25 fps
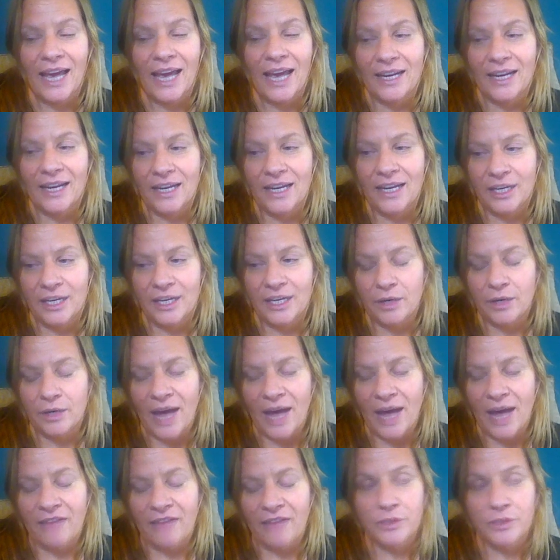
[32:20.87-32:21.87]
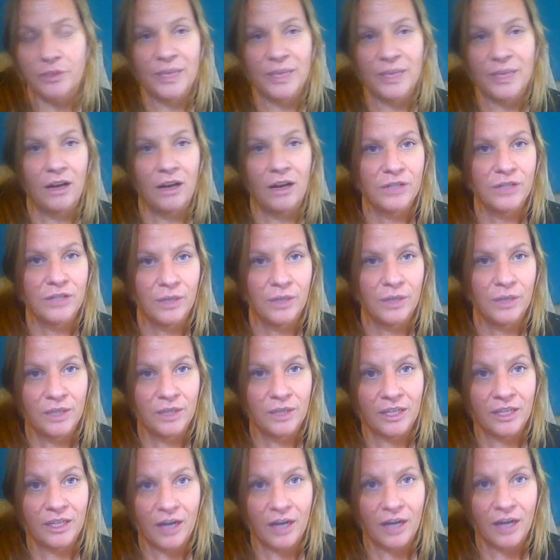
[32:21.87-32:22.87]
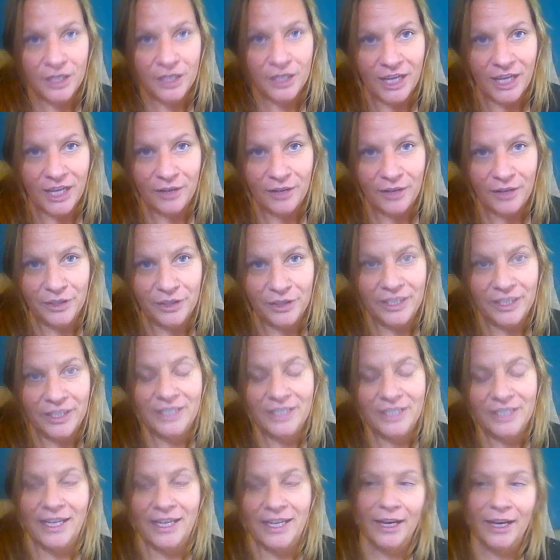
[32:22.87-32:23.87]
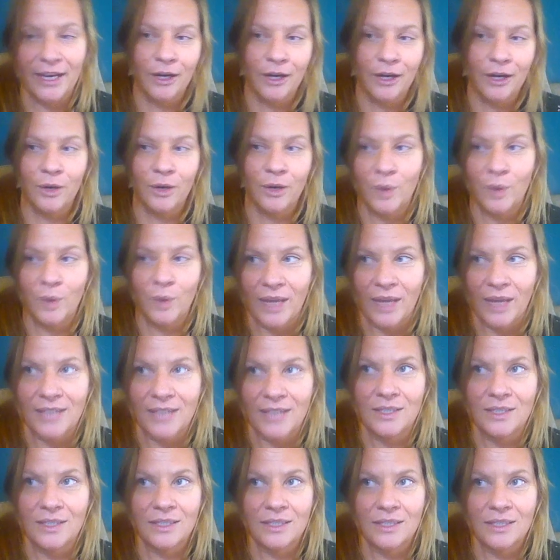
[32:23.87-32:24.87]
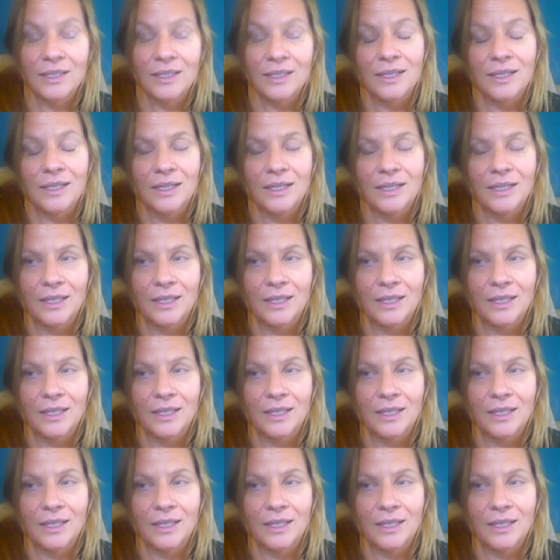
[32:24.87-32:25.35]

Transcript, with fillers: And, you know, after we also look at our childhood and say, oh, well, that's,